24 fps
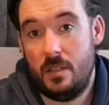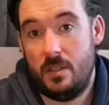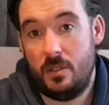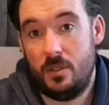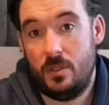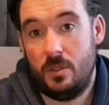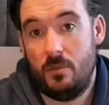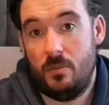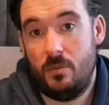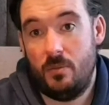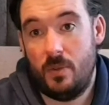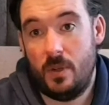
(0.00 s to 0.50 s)

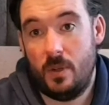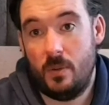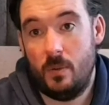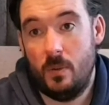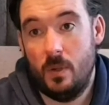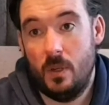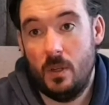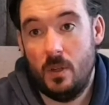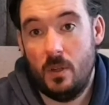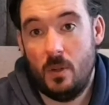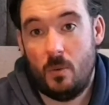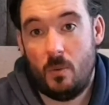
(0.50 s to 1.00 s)
should fill.
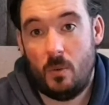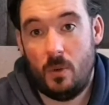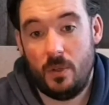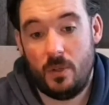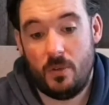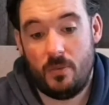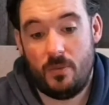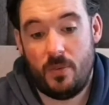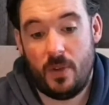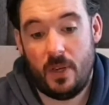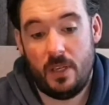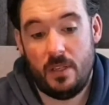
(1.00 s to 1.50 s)
What you'll
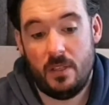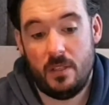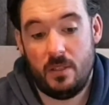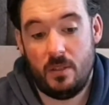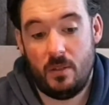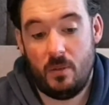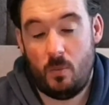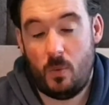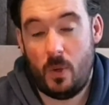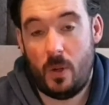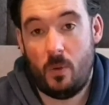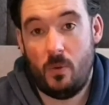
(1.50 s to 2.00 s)
find is that it
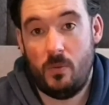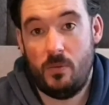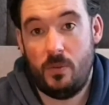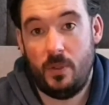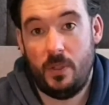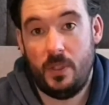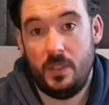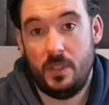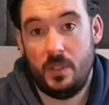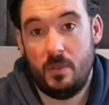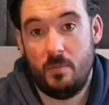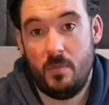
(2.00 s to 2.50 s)
will fully
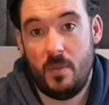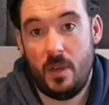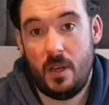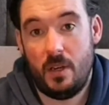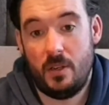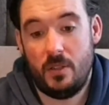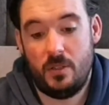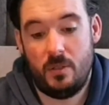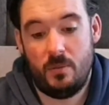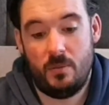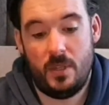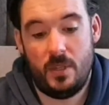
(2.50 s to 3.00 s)
submerge,
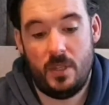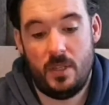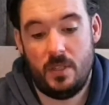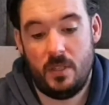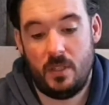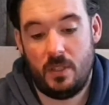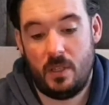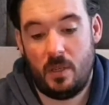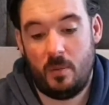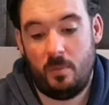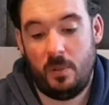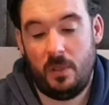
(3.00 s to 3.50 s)
so when there's a
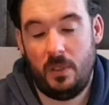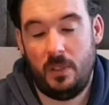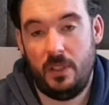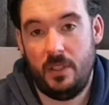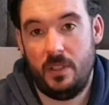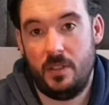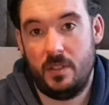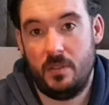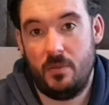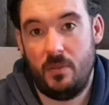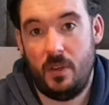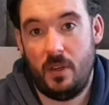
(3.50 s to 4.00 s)
couple of
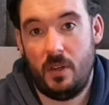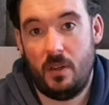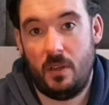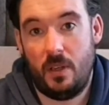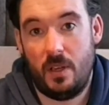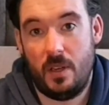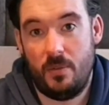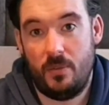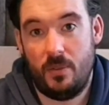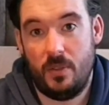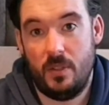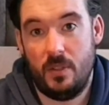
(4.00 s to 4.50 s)
litres of air
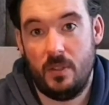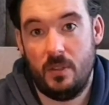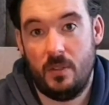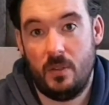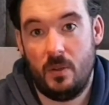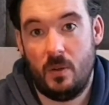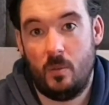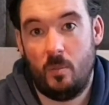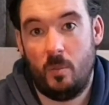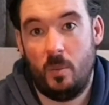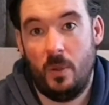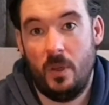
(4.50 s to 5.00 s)
left in the
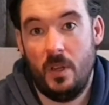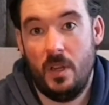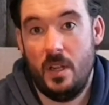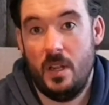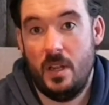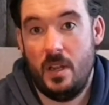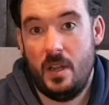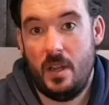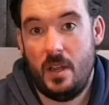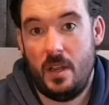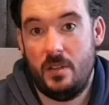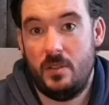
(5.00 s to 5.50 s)
top,
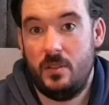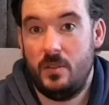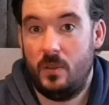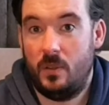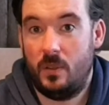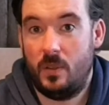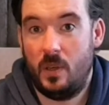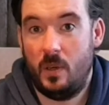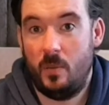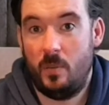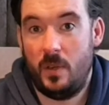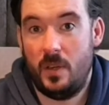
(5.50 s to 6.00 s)
it's not
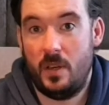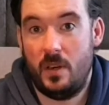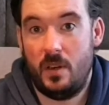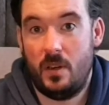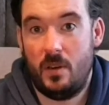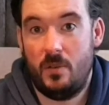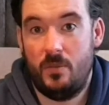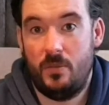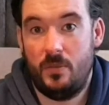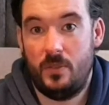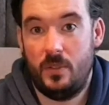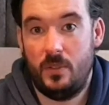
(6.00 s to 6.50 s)
going to be
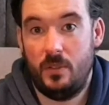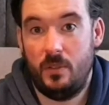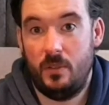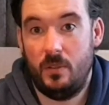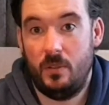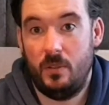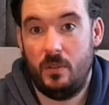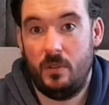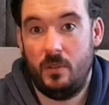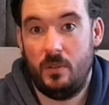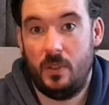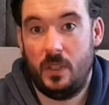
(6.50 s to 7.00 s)
enough
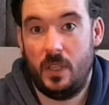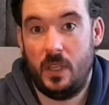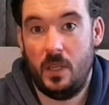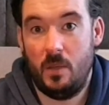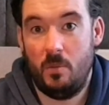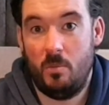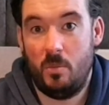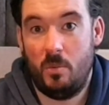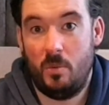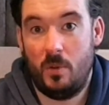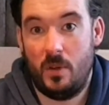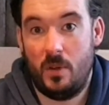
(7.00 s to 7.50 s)
to keep
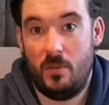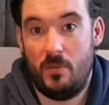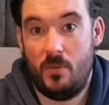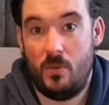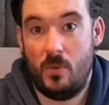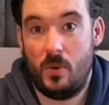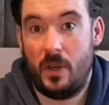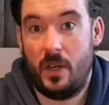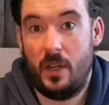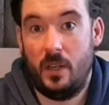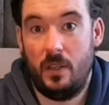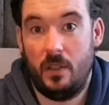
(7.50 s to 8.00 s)
a 4
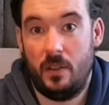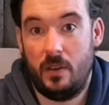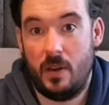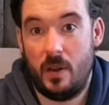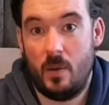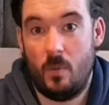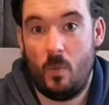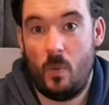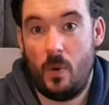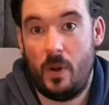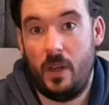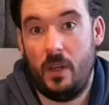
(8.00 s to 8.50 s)

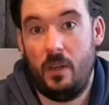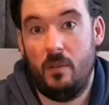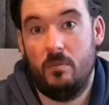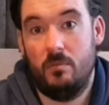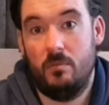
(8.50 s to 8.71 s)
kilogram weight